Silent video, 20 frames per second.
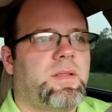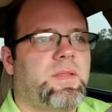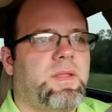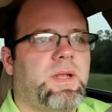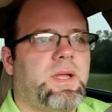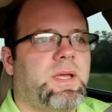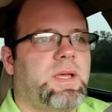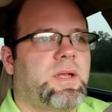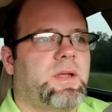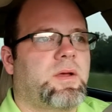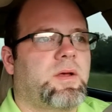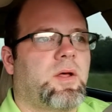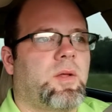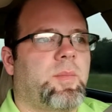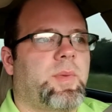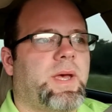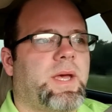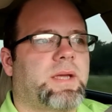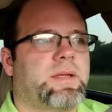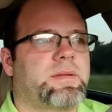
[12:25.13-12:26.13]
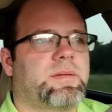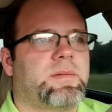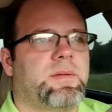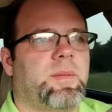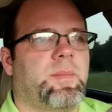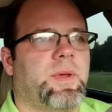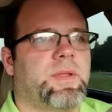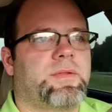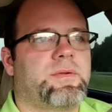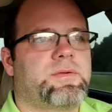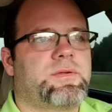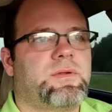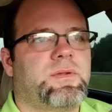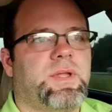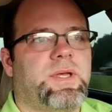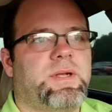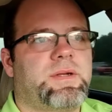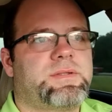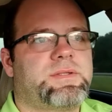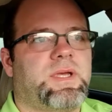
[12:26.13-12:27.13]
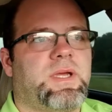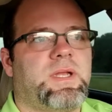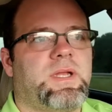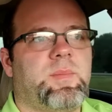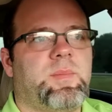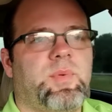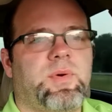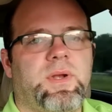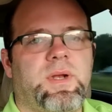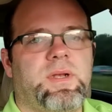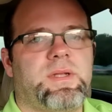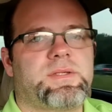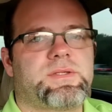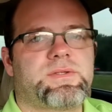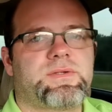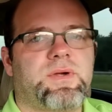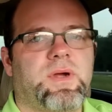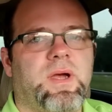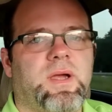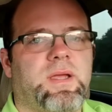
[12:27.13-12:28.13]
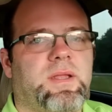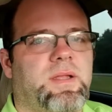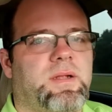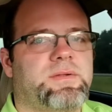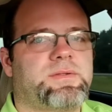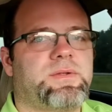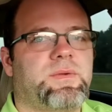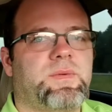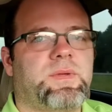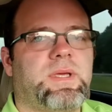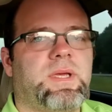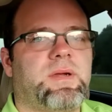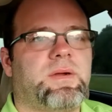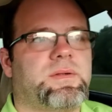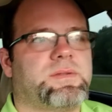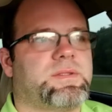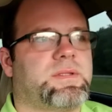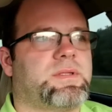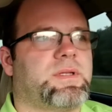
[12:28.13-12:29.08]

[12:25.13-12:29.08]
Then I get a call back a month or two later saying he put it in his truck and there's no gears.